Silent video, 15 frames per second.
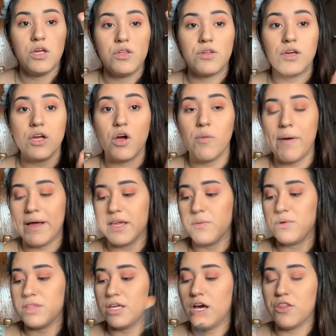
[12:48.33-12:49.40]
You can go back in
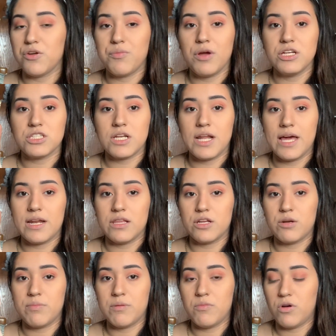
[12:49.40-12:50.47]
with the other brush and add a
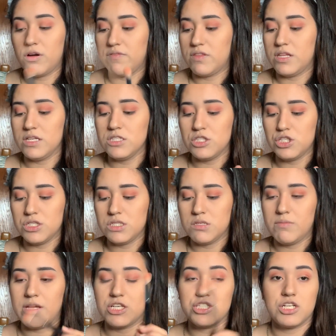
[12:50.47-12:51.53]
little bit more of this just to
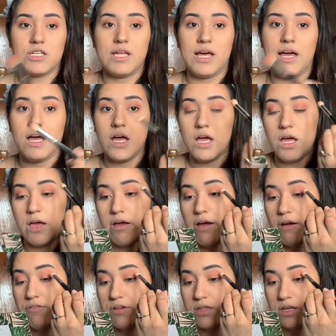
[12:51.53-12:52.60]
make sure that
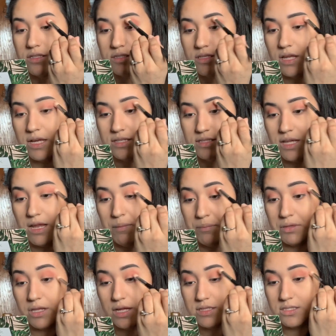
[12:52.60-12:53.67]
everything's nice and
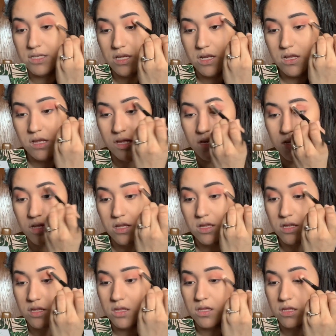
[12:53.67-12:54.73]
blended.
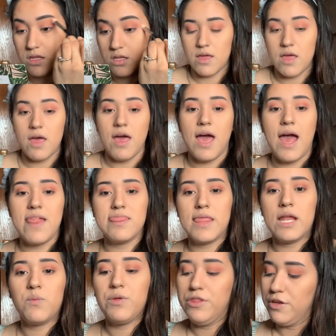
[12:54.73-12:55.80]
And
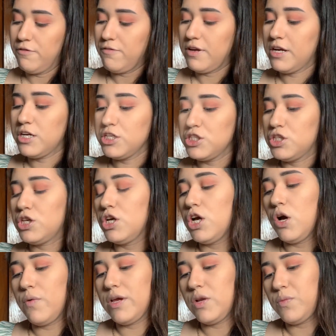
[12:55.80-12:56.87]
then with your fingers, you can
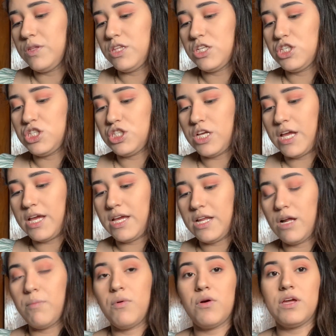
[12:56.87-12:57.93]
go in with the
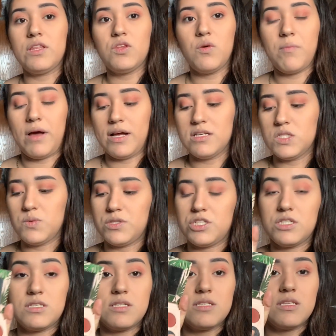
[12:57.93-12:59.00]
shade Poquito Más, which
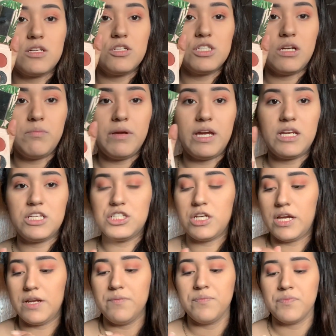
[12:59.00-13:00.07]
is this little champagne-y
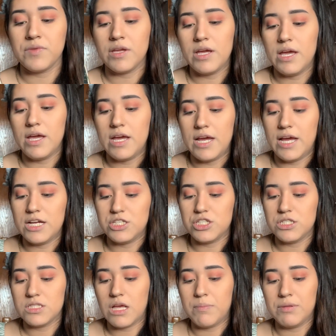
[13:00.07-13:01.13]
shade, and
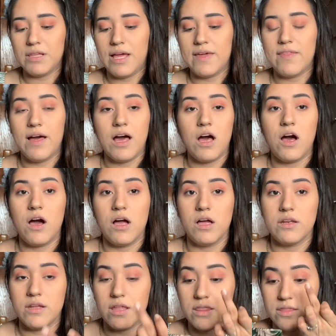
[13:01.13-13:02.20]
just apply that
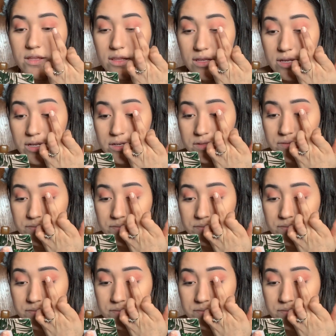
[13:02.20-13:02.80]
on the lid.